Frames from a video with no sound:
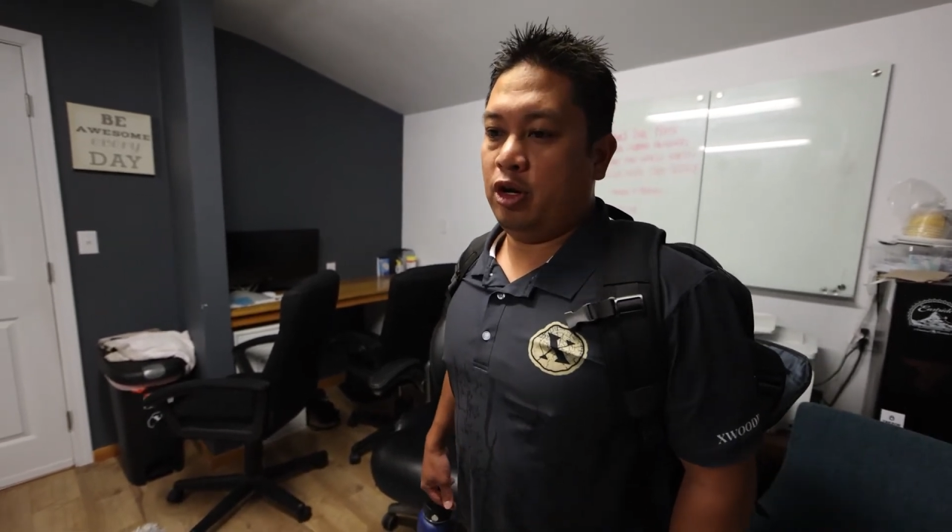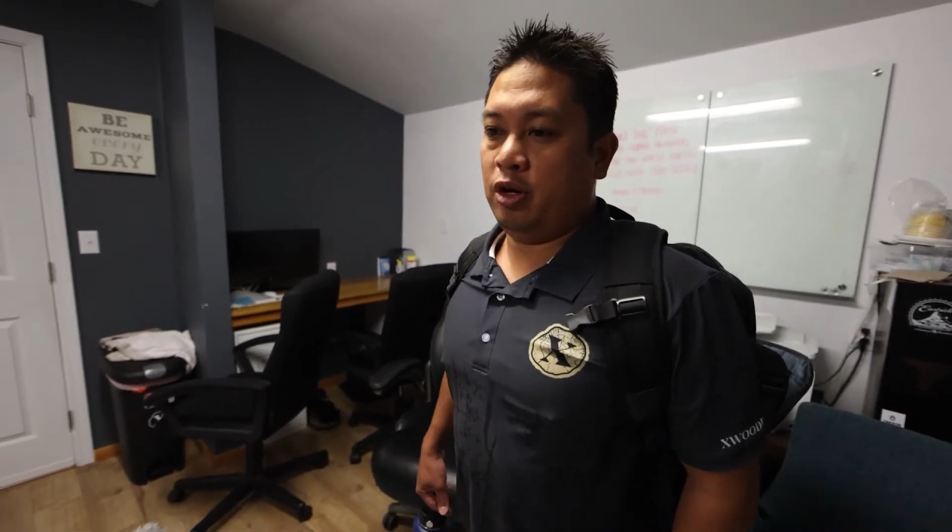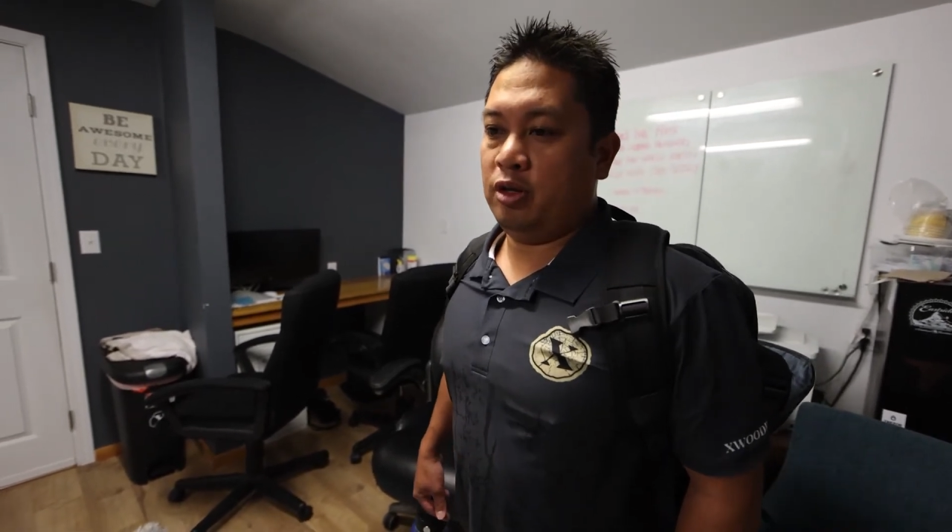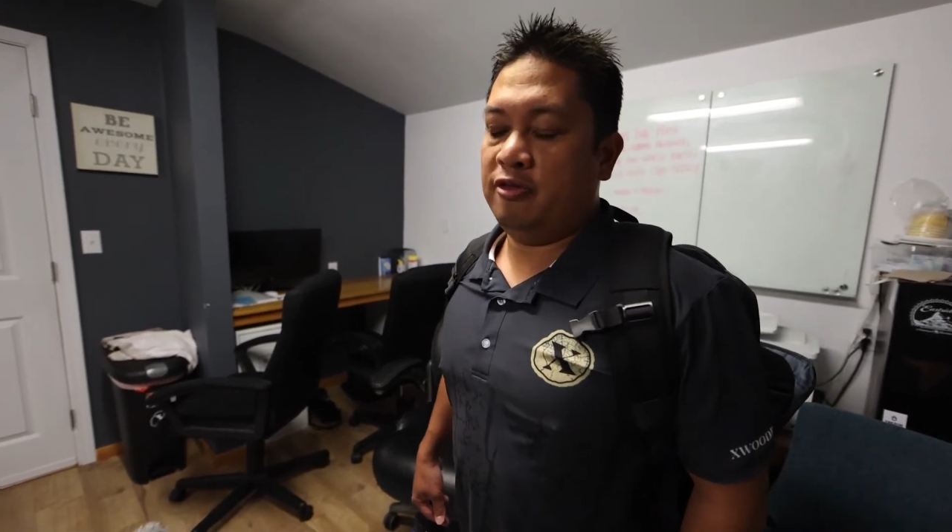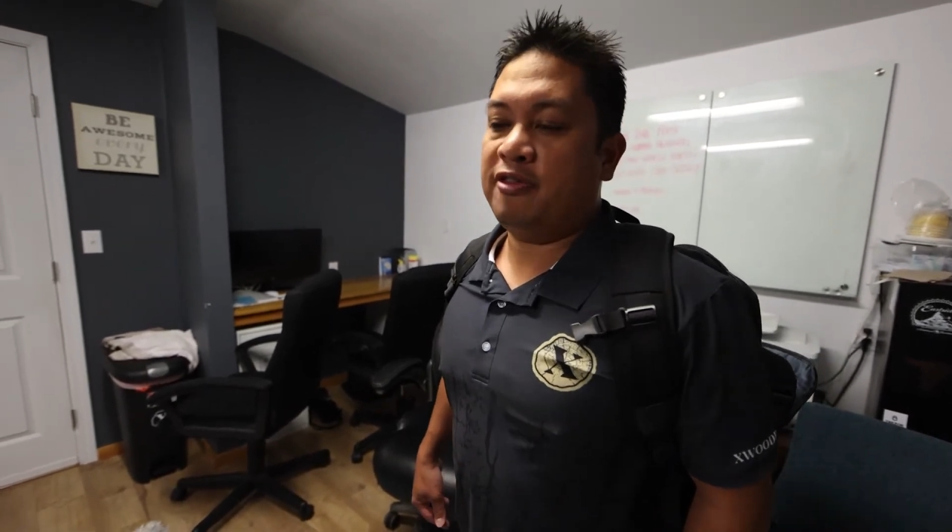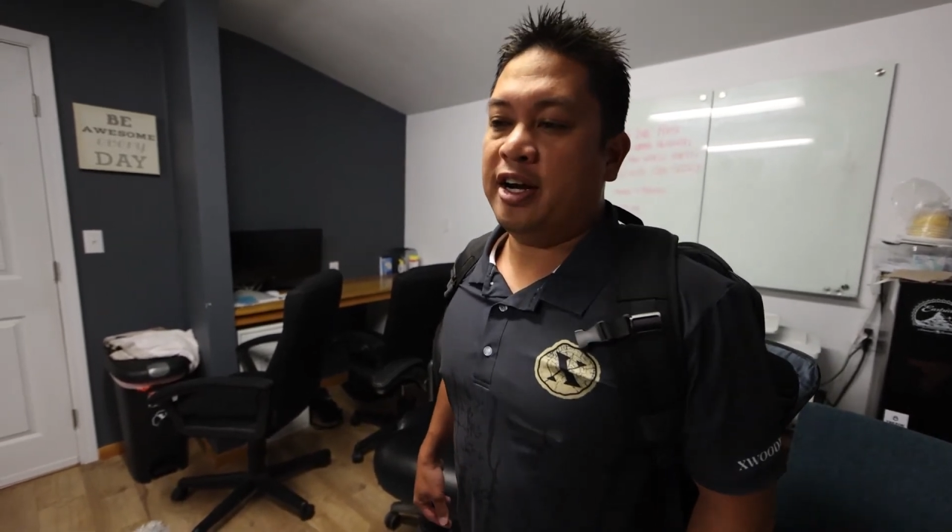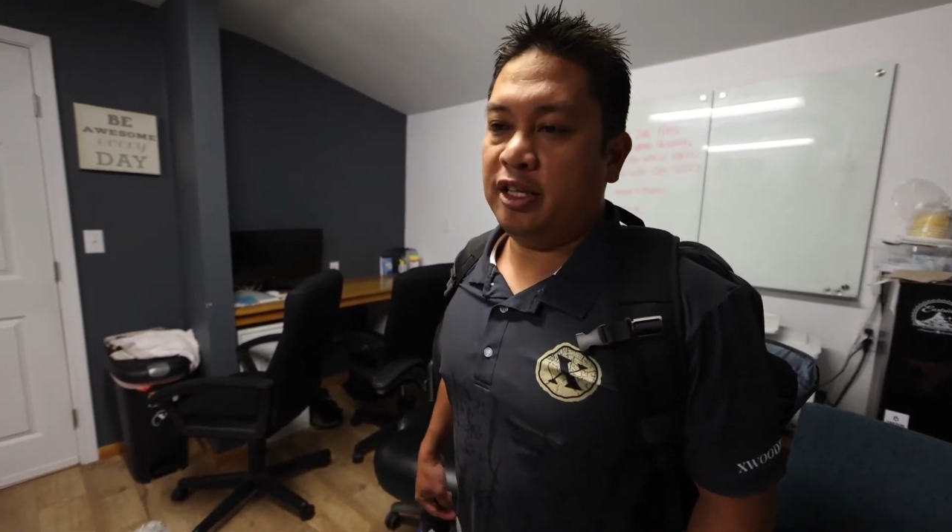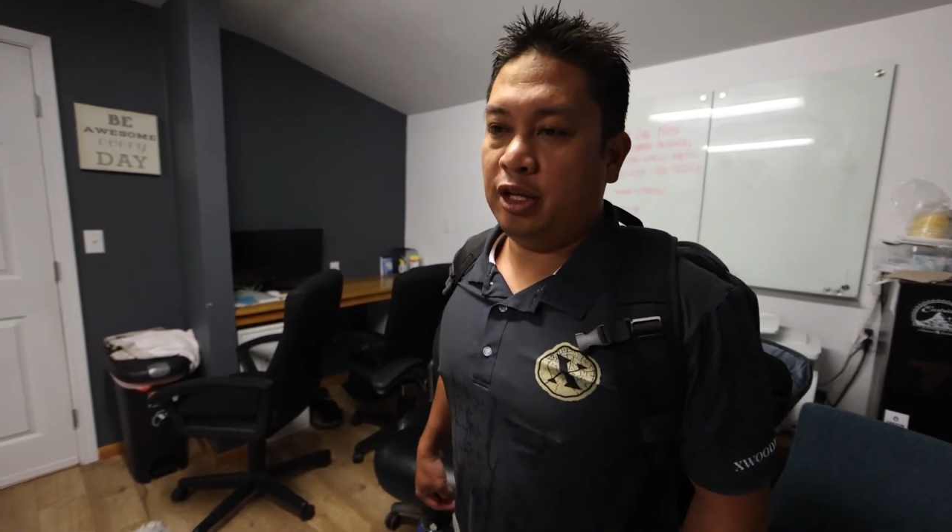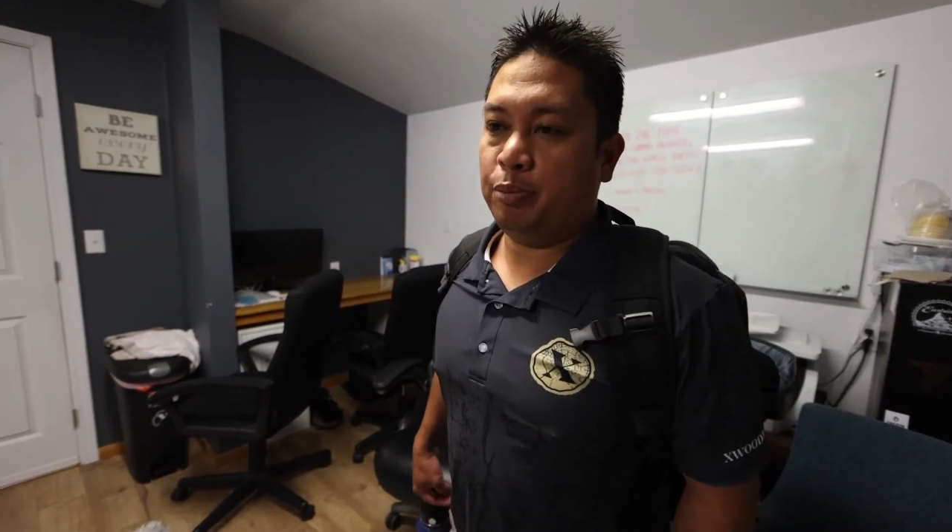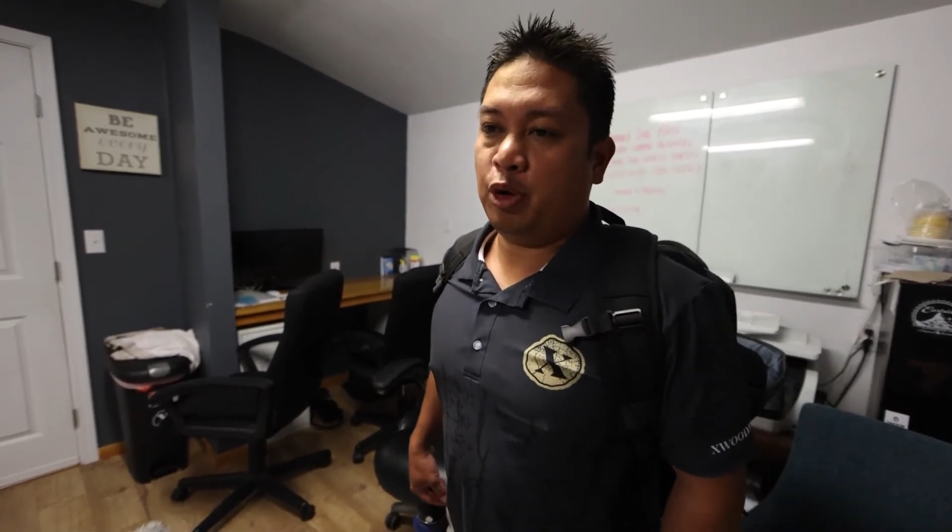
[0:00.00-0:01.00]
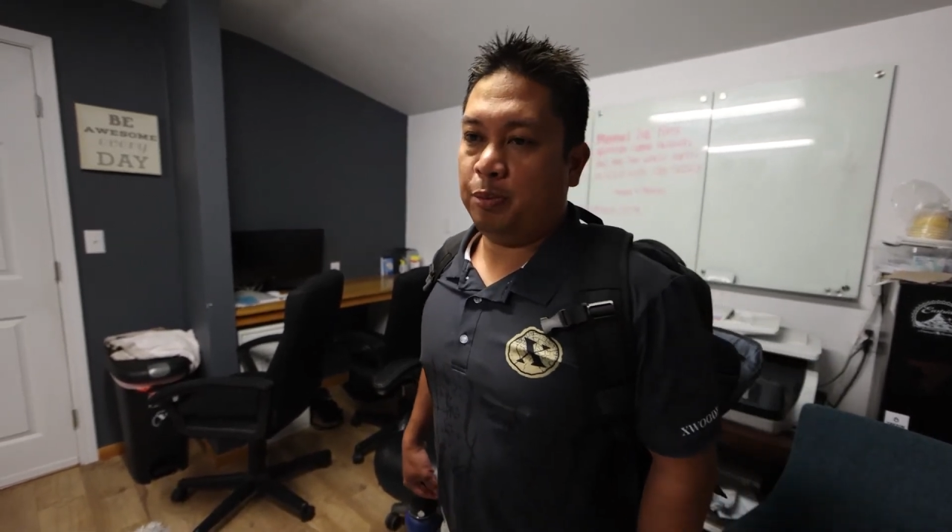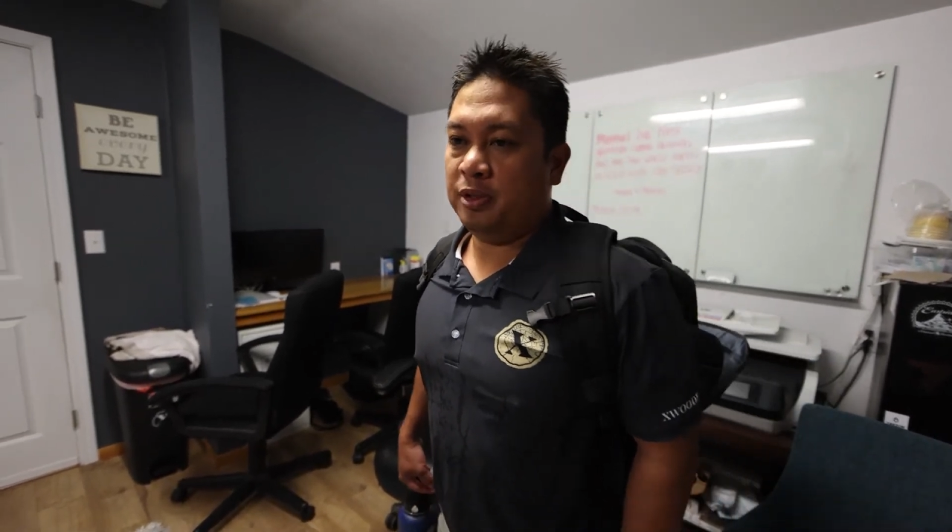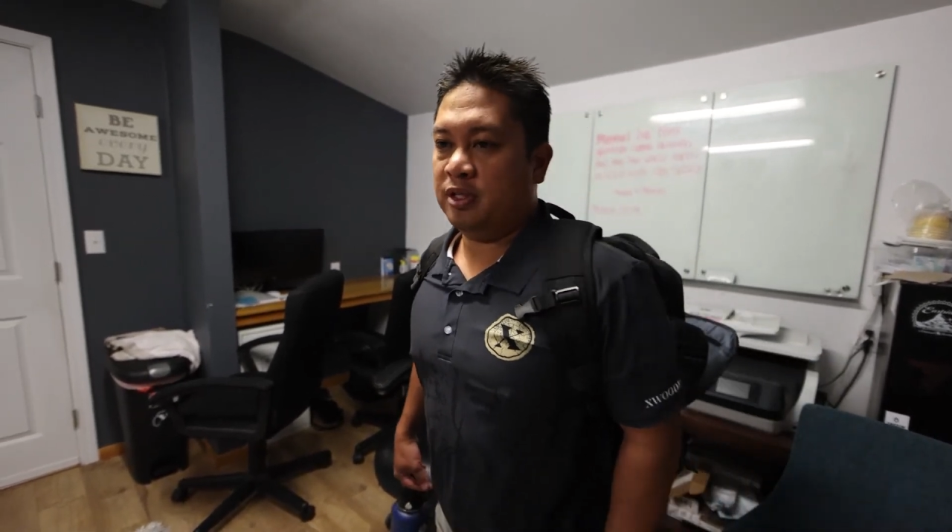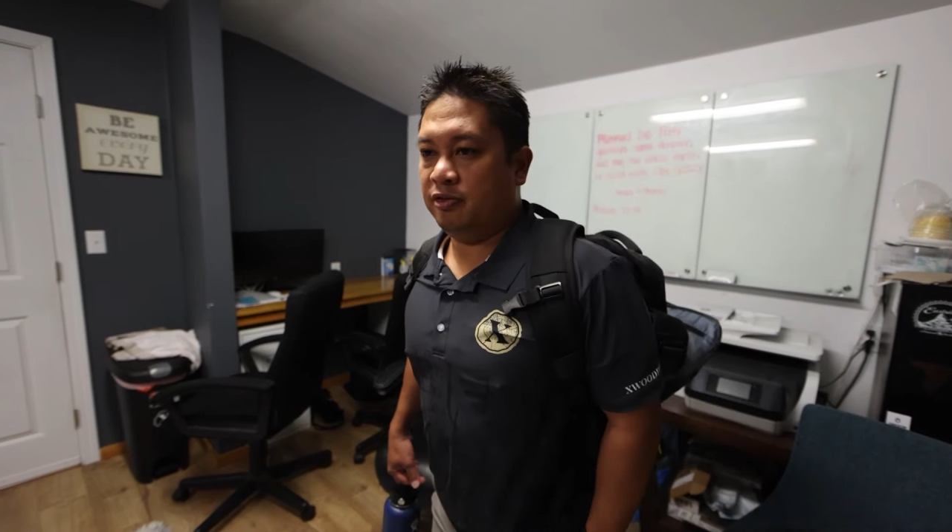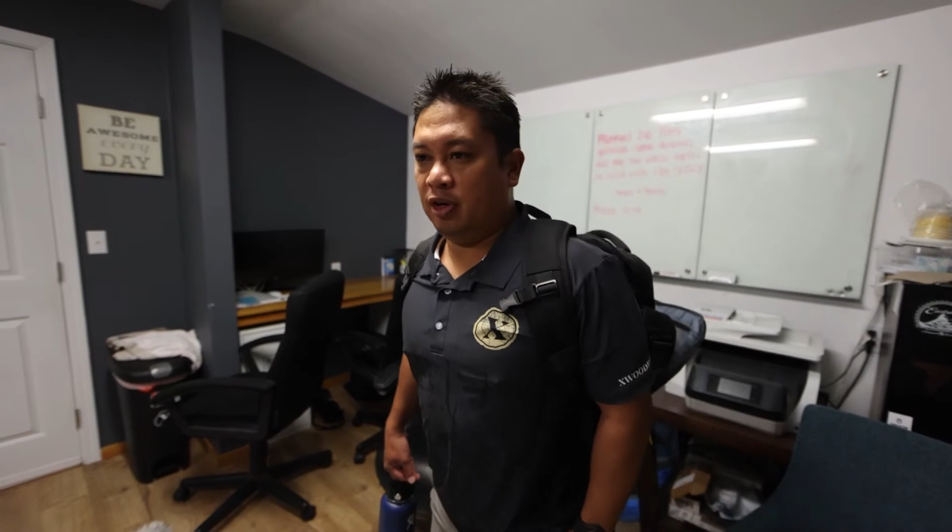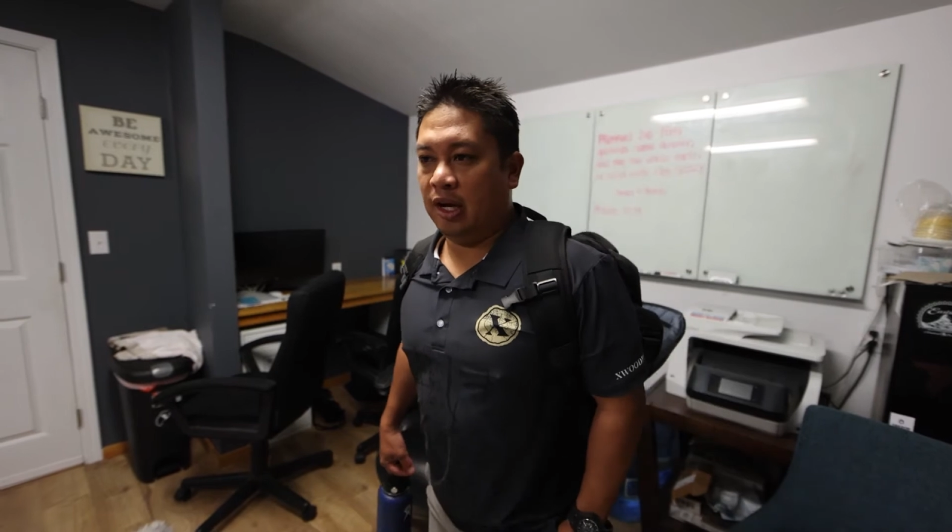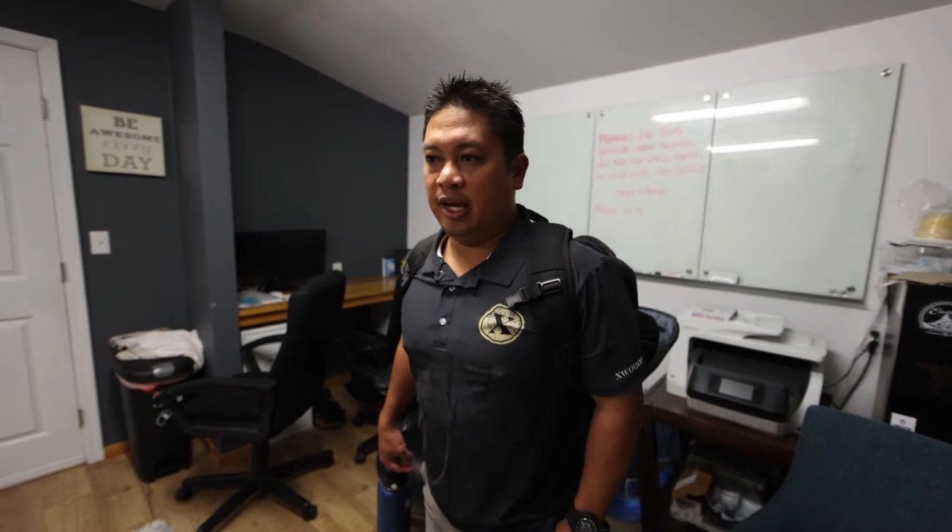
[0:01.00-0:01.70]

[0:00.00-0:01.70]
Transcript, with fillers: you're defining the purpose of your